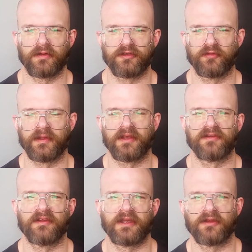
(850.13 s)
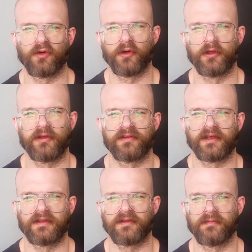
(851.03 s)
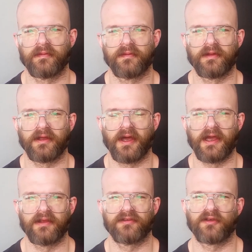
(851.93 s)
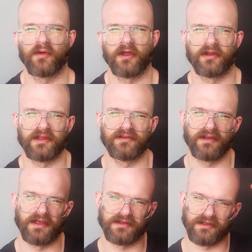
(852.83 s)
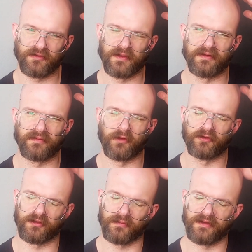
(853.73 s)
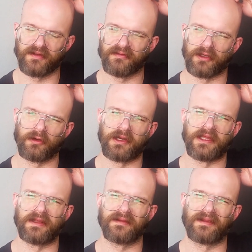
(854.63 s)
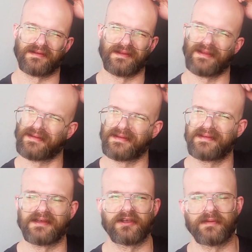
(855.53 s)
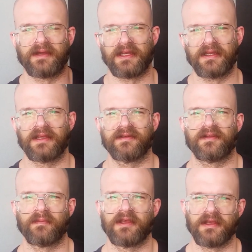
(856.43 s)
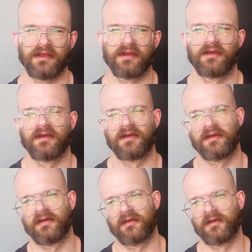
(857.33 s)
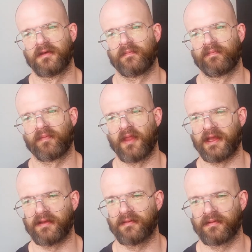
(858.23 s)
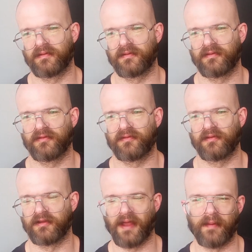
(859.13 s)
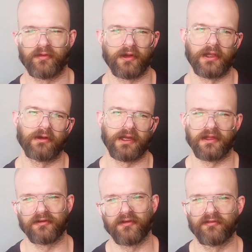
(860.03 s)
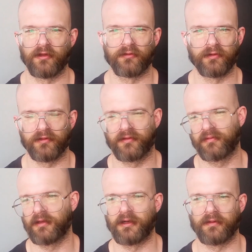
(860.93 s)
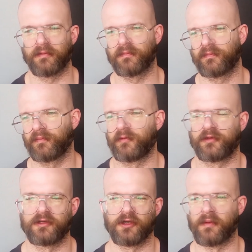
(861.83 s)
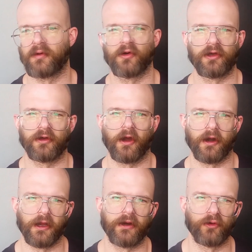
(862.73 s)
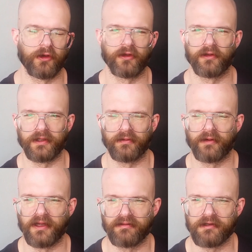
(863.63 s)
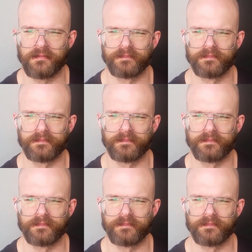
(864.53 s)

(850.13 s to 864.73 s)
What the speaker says: Just because like the oil is like the highest quality / most expensive ingredient doesn't necessarily mean it needs to be like the top 3 ingredients are filled with jojoba oil, argan oil, and whatever.